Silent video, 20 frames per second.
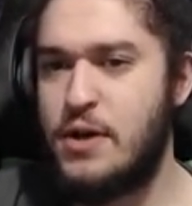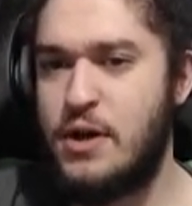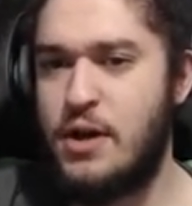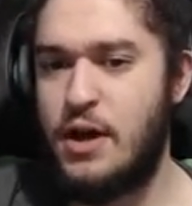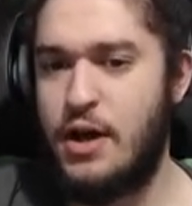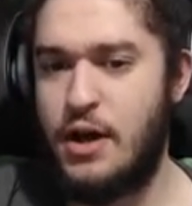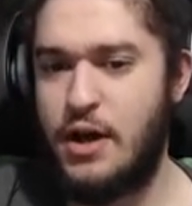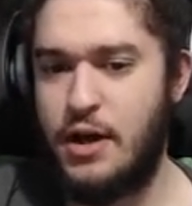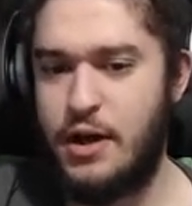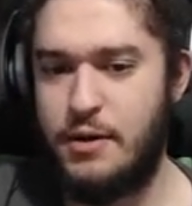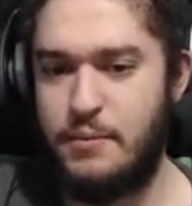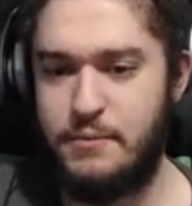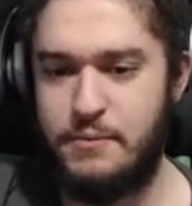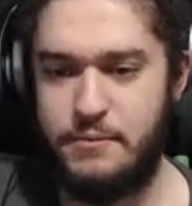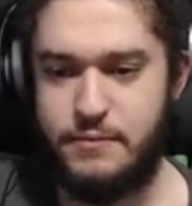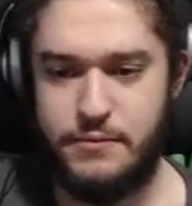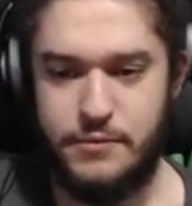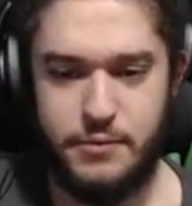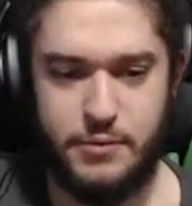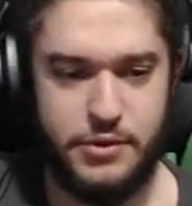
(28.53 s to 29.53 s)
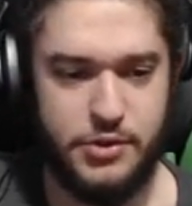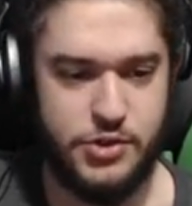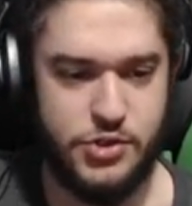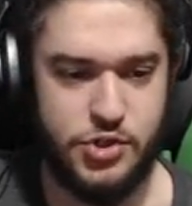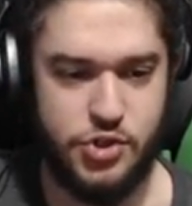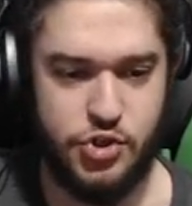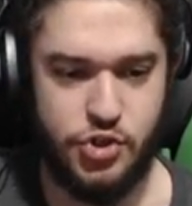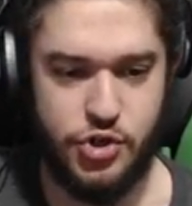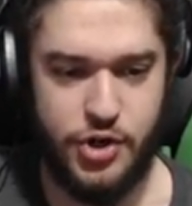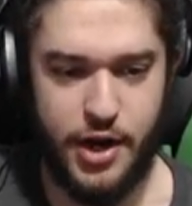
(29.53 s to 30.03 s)
um, let me just
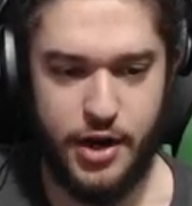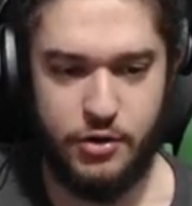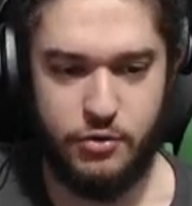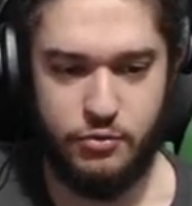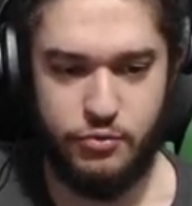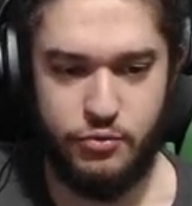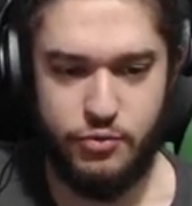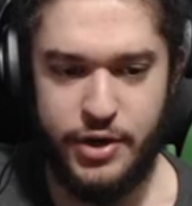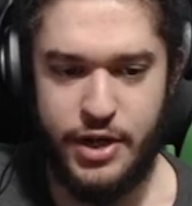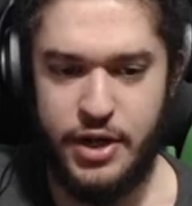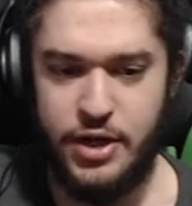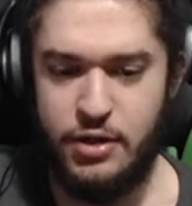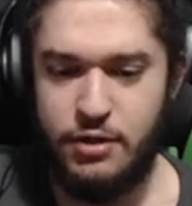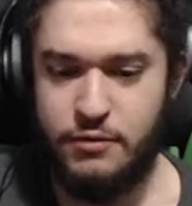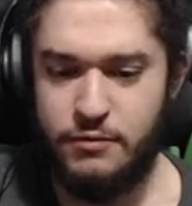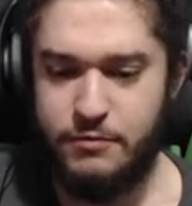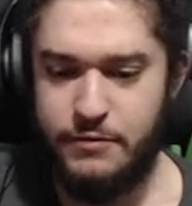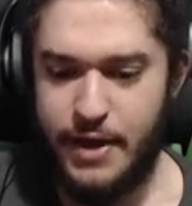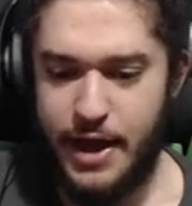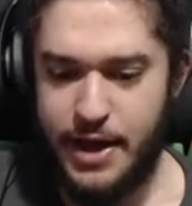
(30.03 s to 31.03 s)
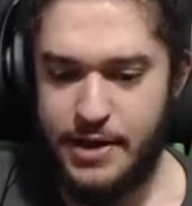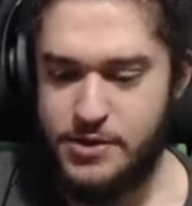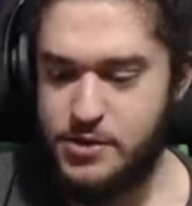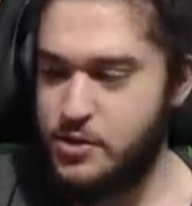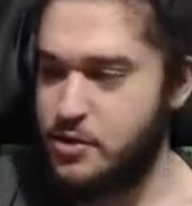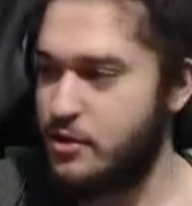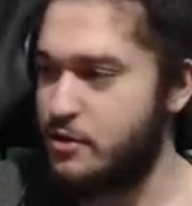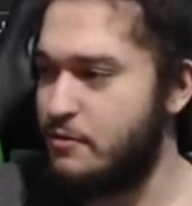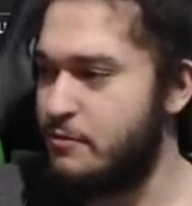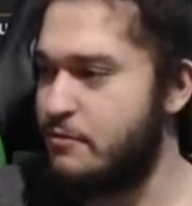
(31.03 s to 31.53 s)
check real fast to
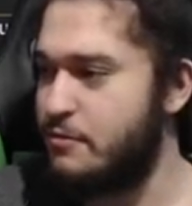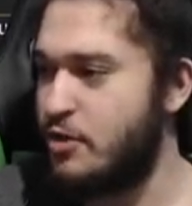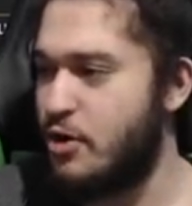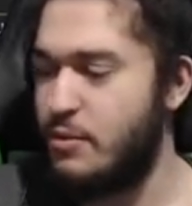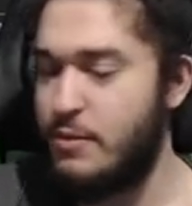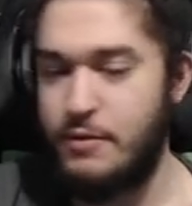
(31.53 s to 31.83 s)
confirm.